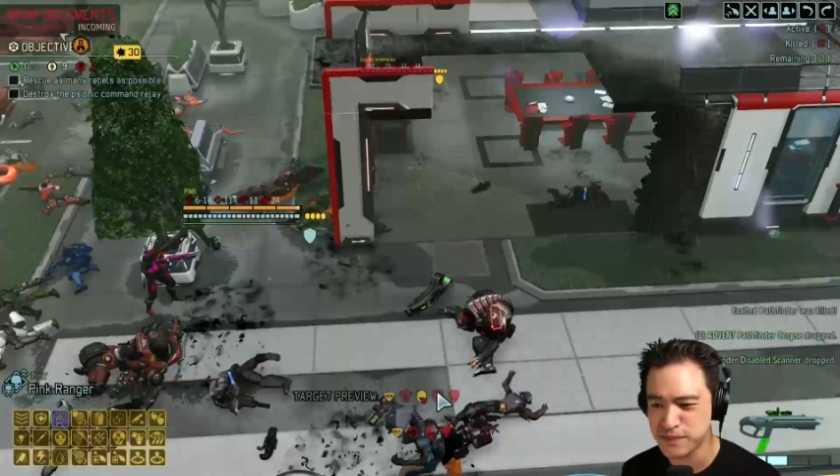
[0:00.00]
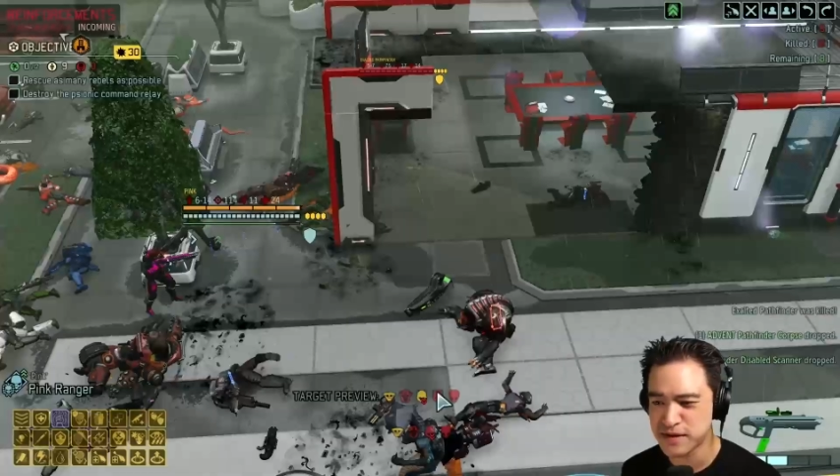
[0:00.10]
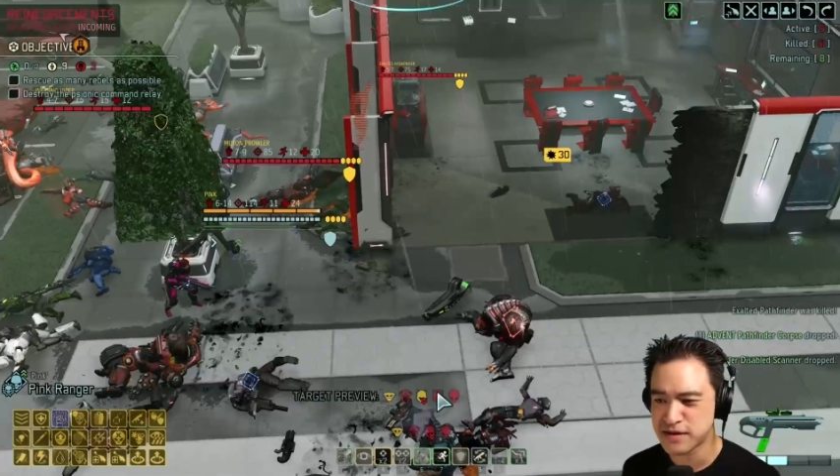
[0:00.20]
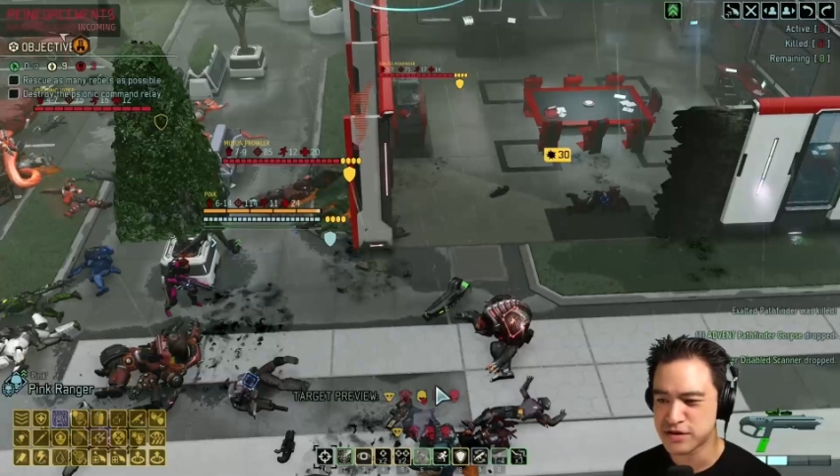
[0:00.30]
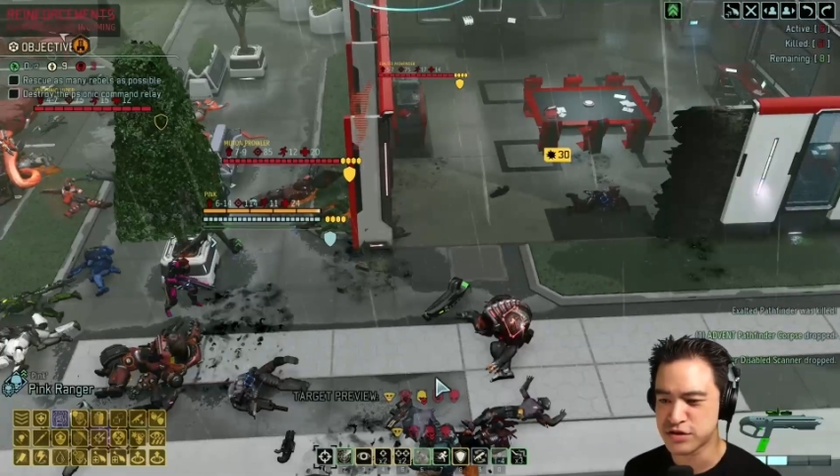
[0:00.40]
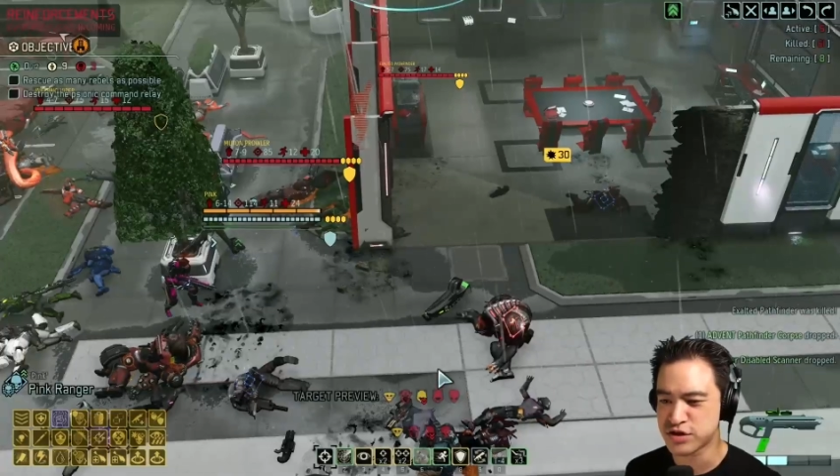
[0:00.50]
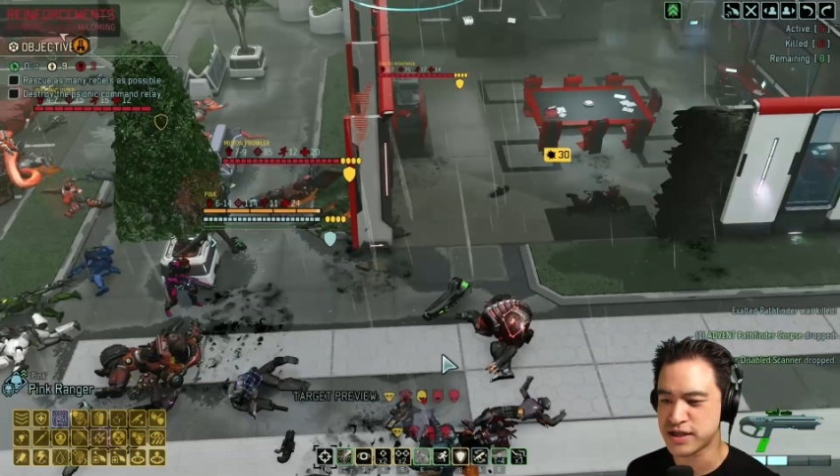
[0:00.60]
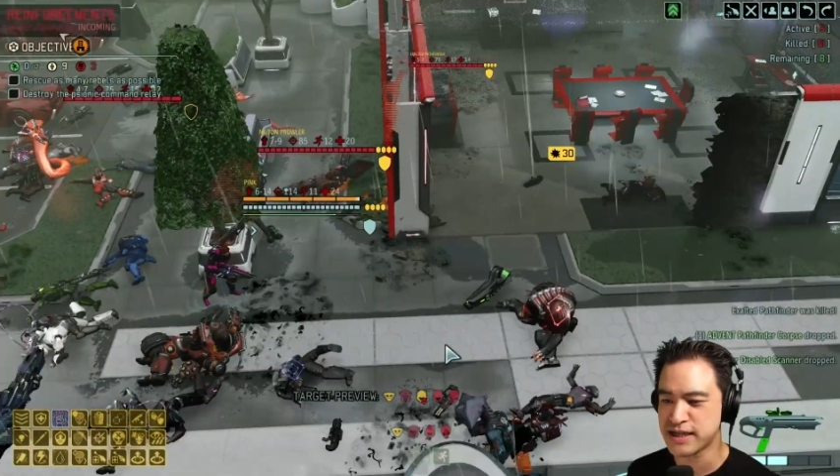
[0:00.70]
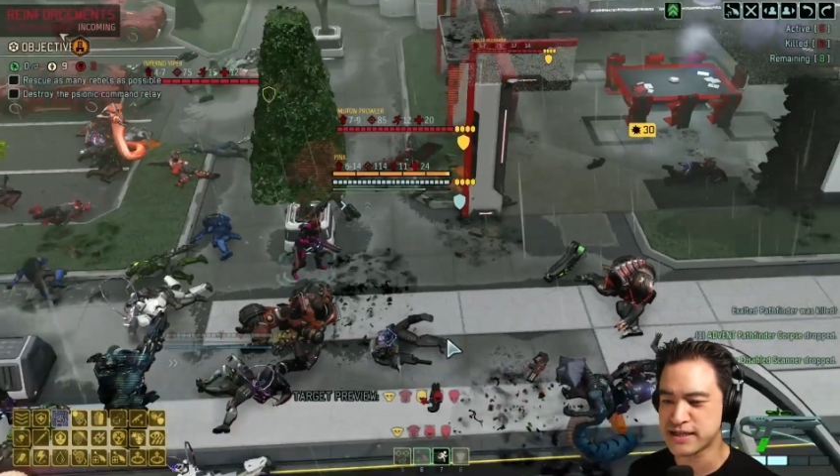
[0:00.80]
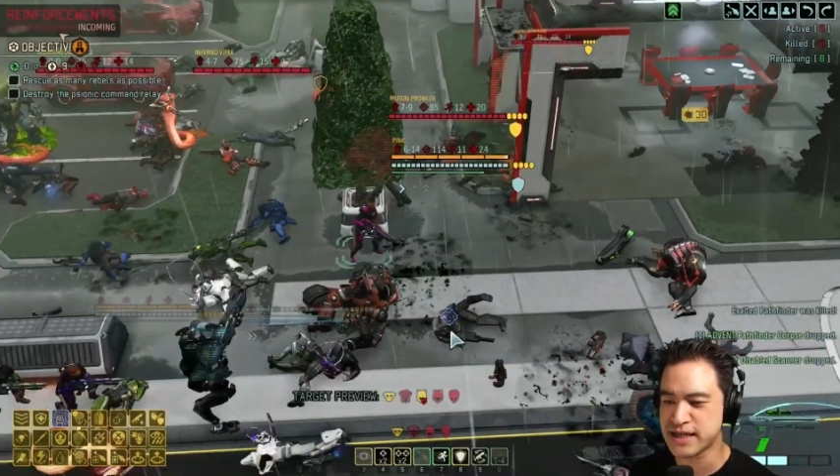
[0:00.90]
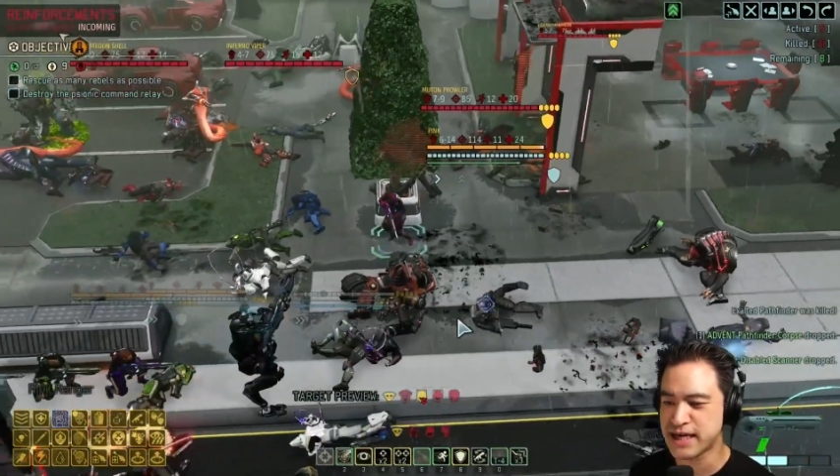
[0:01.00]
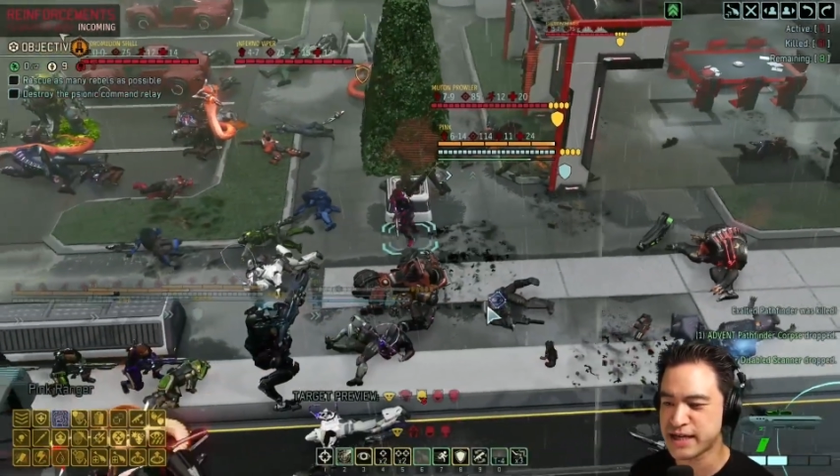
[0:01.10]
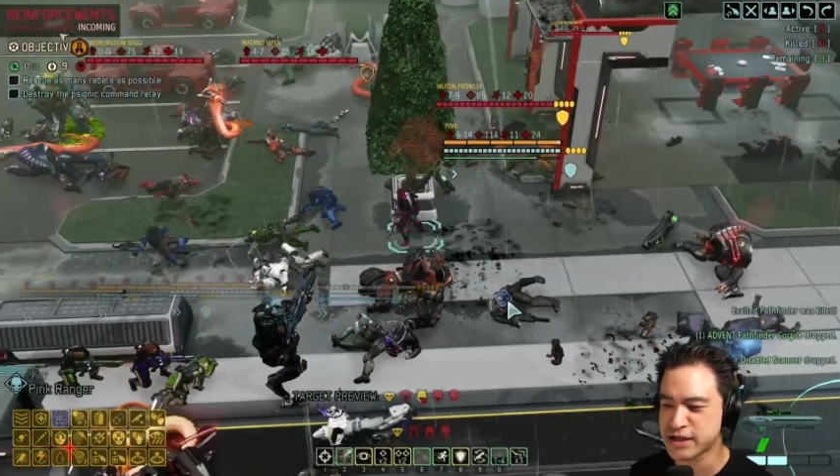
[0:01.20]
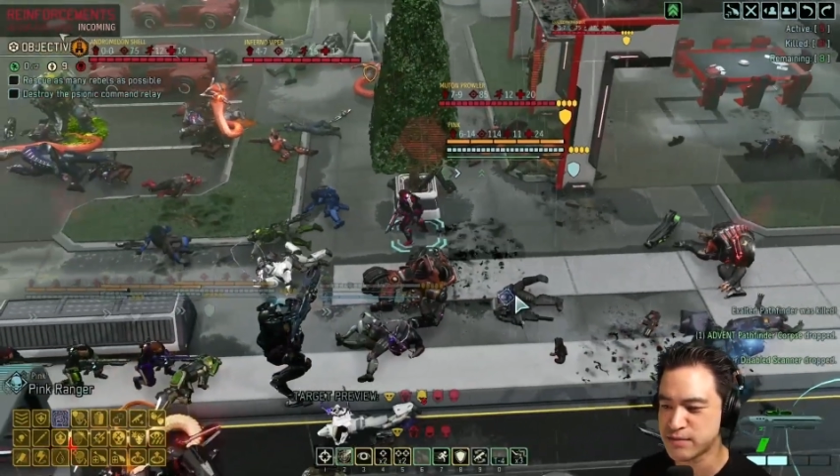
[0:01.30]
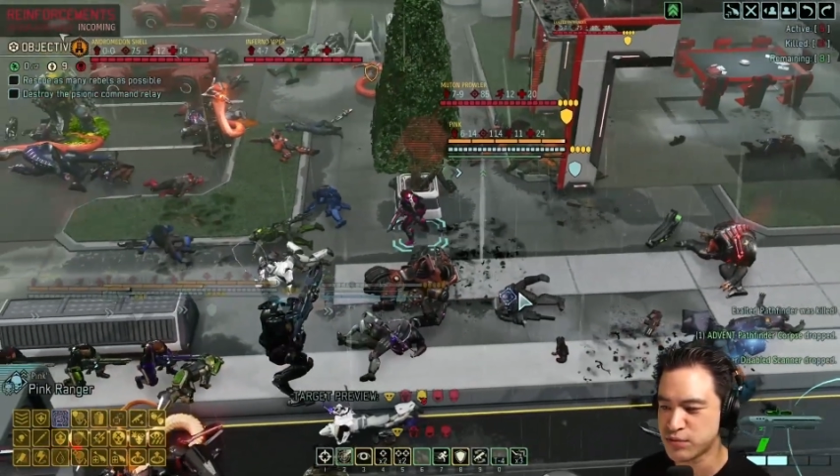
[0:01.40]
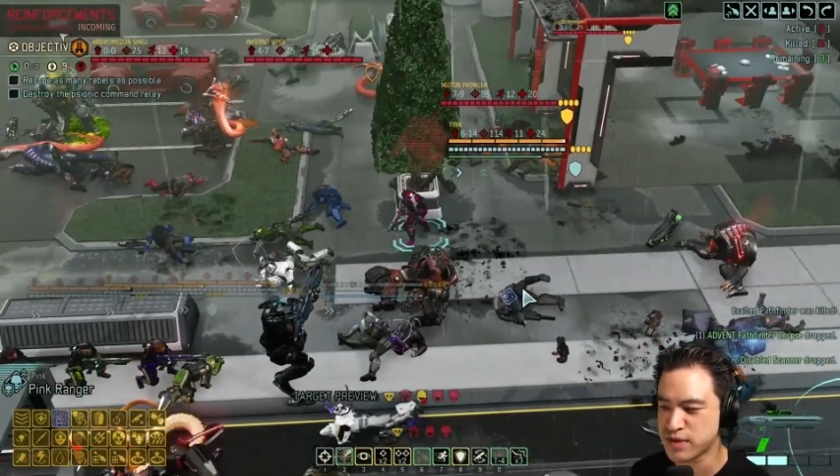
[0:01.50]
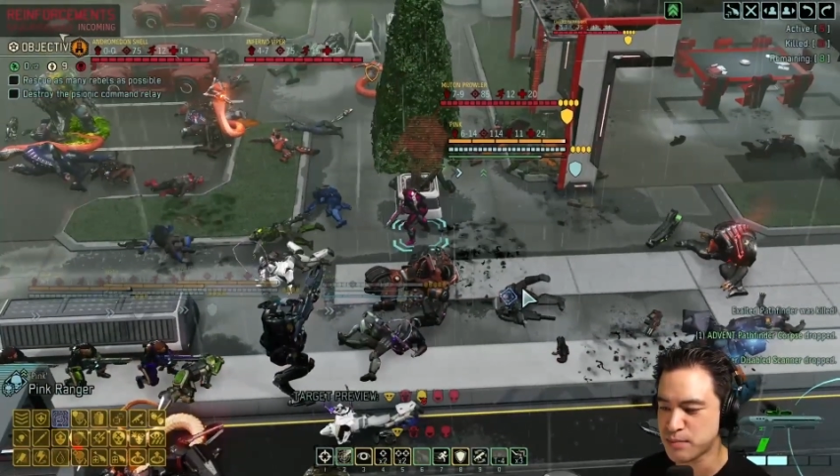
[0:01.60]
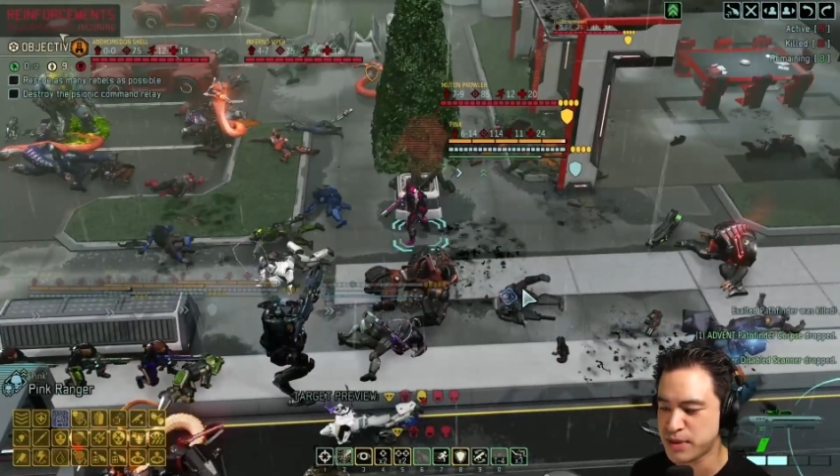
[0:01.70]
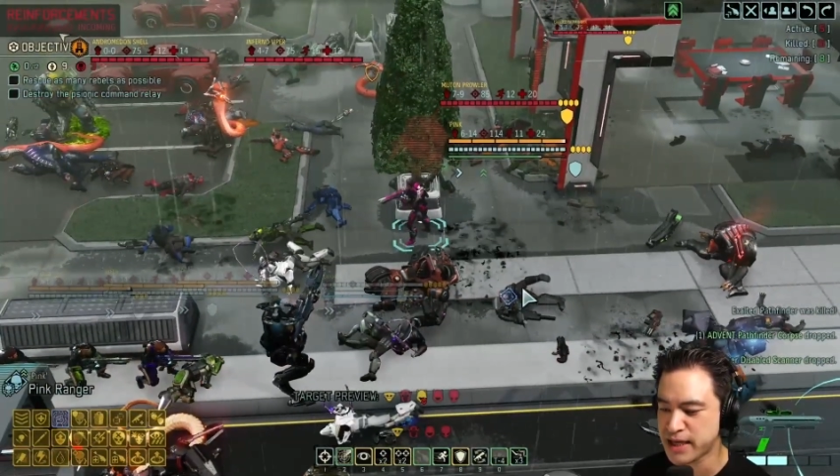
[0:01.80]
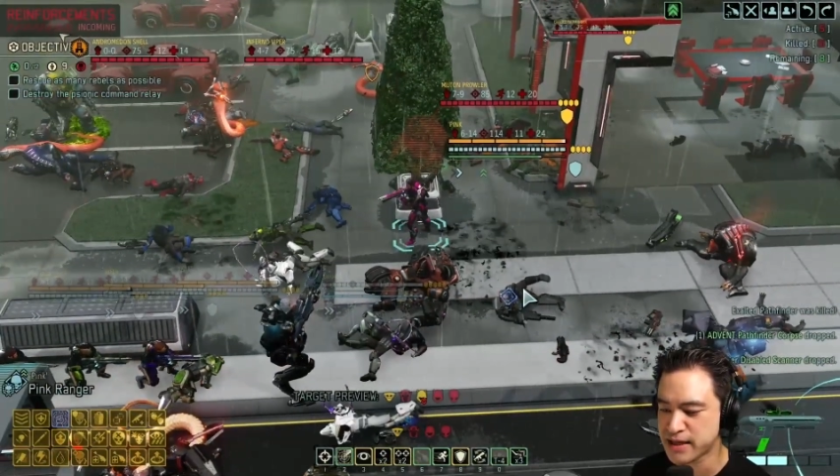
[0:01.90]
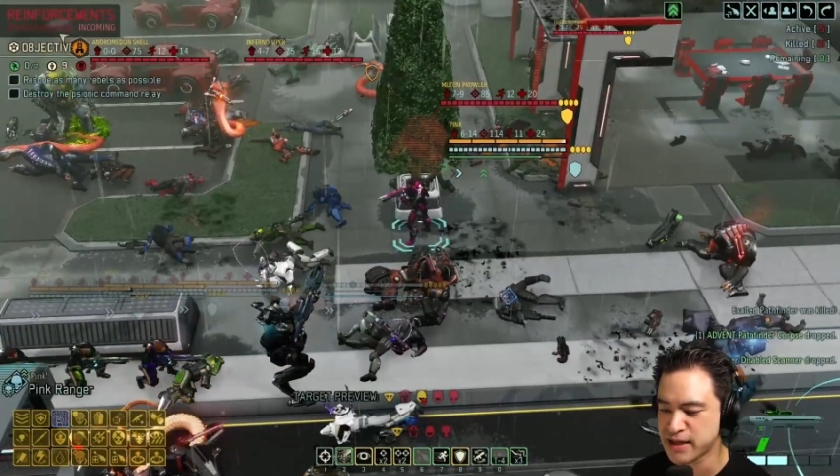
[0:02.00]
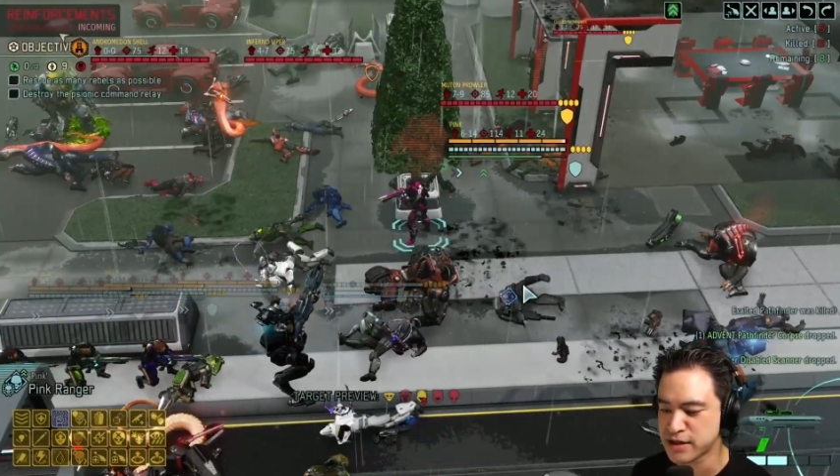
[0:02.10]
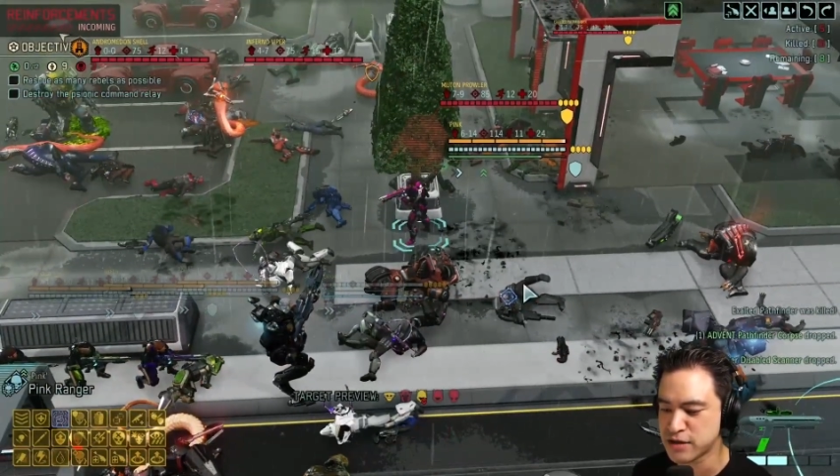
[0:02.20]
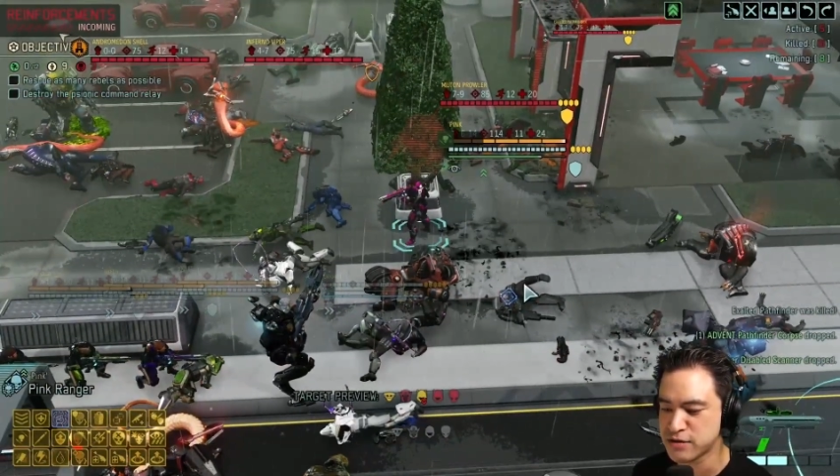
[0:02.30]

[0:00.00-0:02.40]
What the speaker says: So she gets that action point back and goes